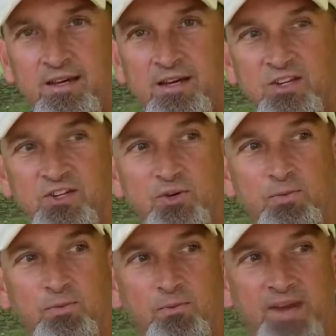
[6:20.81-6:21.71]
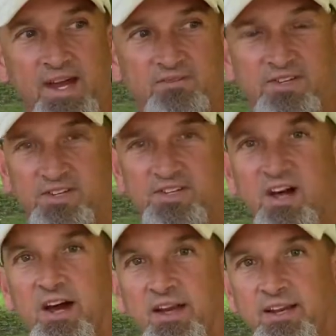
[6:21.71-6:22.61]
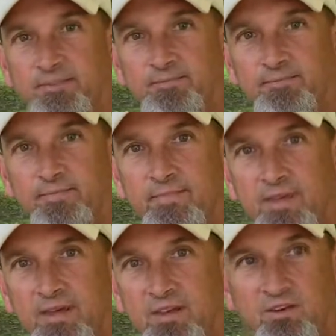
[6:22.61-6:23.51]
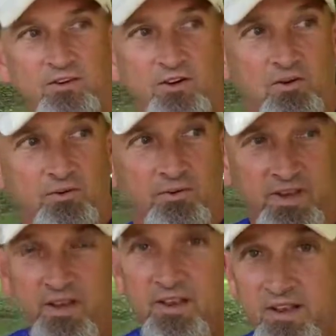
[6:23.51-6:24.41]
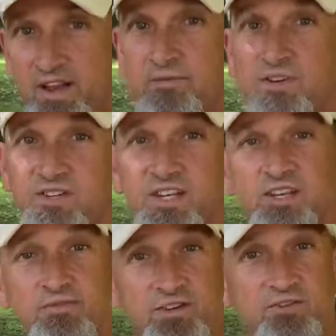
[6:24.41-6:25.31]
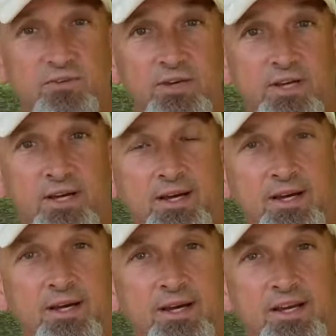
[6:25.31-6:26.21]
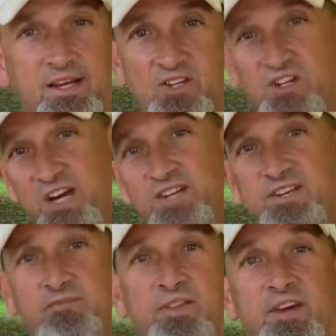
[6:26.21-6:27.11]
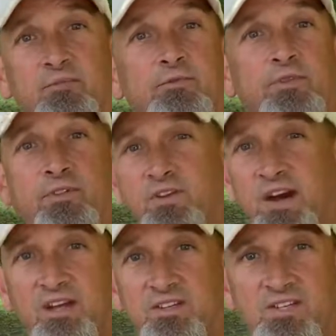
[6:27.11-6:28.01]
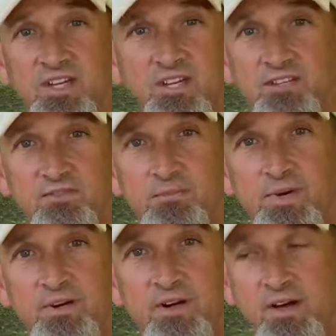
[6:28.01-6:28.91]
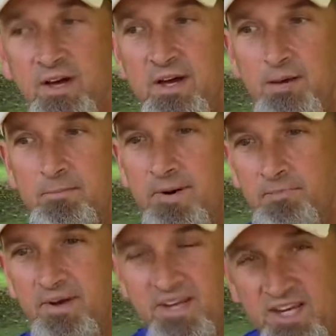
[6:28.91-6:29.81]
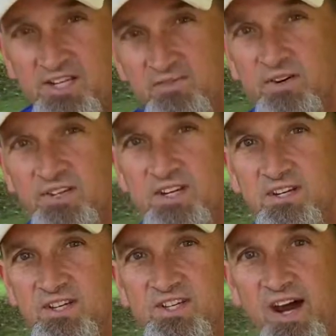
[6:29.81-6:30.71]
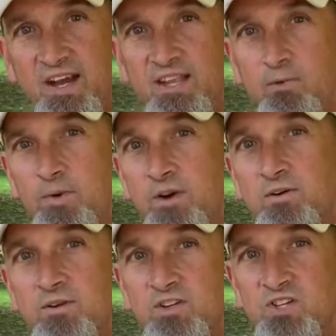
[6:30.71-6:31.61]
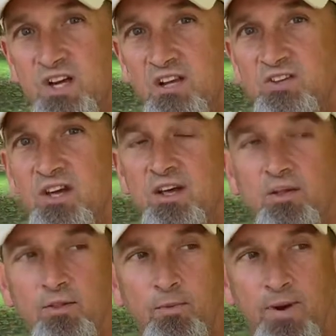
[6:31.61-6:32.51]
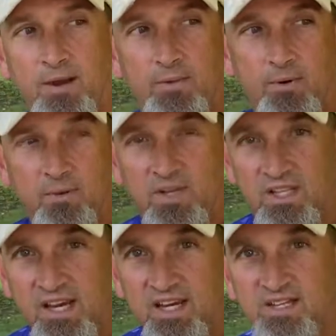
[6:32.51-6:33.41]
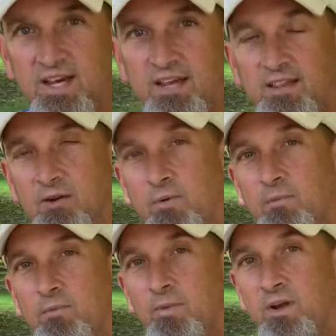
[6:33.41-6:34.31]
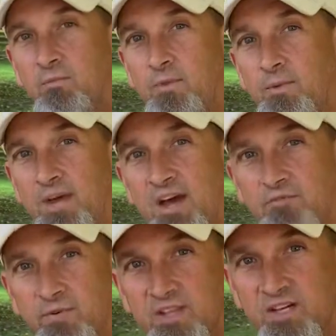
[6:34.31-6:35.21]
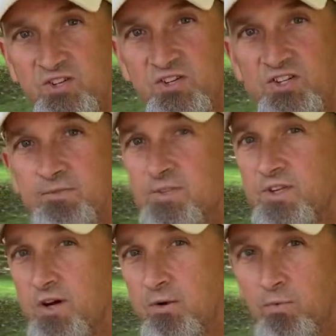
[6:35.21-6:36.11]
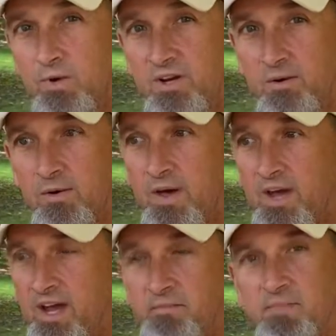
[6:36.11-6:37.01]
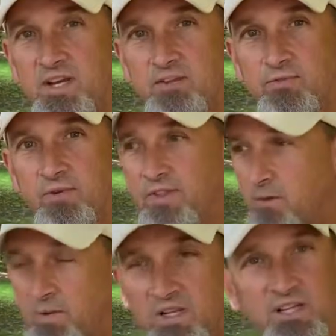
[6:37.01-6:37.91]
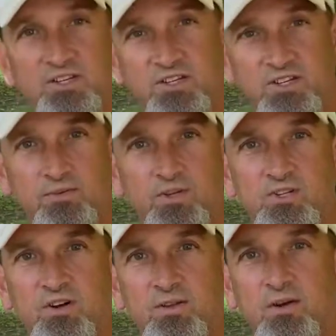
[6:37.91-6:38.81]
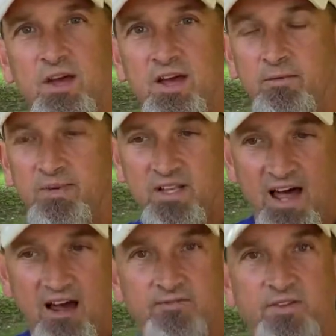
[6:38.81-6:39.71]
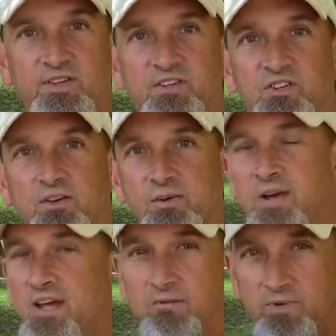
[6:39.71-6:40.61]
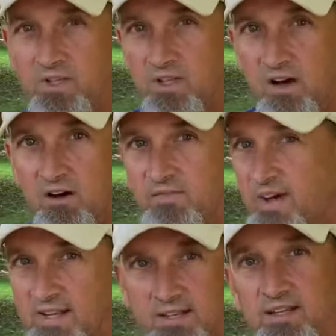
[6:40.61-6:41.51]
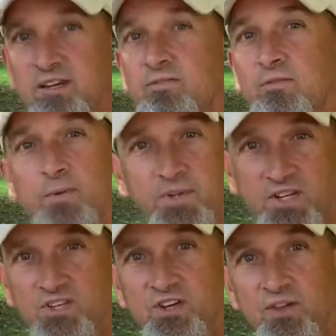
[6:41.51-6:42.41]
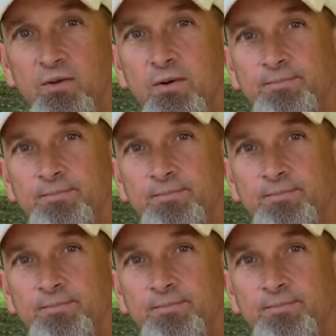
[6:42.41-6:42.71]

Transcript: And so we have to decide. Now, you know, none of us individually can change everything for the United States of America, but each of us can decide that we are going to change the way we relate, that we have relationships that are real and meaningful, and that we listen to each other, and we laugh with each other, and we love and live with each other,